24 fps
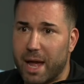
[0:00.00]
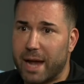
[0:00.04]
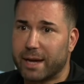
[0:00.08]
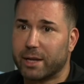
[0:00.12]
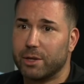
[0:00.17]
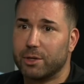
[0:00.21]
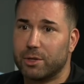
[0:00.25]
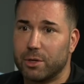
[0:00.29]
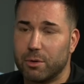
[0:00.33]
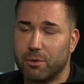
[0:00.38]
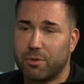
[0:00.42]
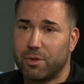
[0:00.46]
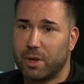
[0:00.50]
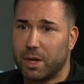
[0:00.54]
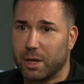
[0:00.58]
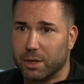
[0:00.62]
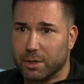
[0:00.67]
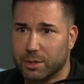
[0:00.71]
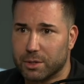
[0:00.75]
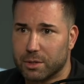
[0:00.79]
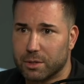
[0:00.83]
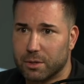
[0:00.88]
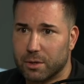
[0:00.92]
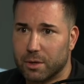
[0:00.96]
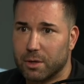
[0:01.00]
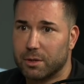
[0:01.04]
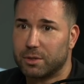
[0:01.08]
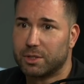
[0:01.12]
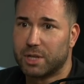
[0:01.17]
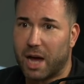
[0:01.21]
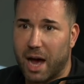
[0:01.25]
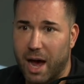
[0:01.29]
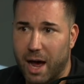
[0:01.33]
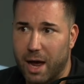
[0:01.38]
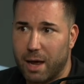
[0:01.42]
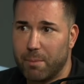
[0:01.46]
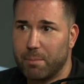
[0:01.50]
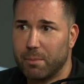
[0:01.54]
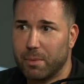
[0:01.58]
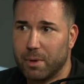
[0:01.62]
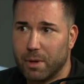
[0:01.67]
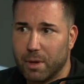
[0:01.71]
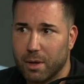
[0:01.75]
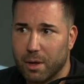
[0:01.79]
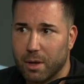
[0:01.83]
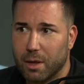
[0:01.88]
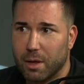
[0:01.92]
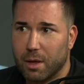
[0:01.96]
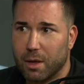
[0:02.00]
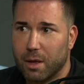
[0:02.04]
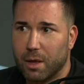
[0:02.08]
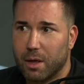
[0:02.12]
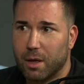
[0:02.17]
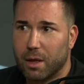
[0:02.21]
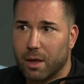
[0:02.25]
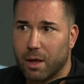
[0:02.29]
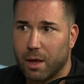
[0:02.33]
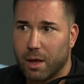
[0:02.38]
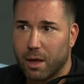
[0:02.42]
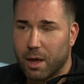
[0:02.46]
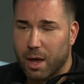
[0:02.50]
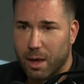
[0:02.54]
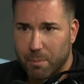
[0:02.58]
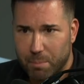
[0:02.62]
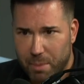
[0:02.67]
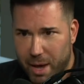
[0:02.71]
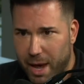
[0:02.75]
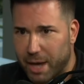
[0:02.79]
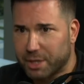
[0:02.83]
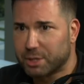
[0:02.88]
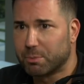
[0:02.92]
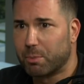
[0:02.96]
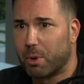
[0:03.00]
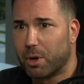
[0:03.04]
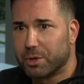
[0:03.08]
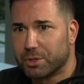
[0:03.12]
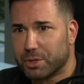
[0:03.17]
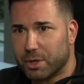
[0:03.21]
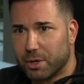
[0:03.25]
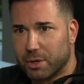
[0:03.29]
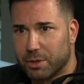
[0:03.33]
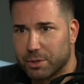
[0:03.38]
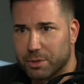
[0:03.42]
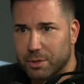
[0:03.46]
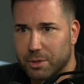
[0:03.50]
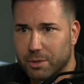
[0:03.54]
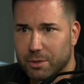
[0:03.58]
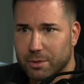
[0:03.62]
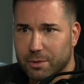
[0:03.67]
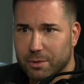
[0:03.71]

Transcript: lacking two things: time and basketball skills.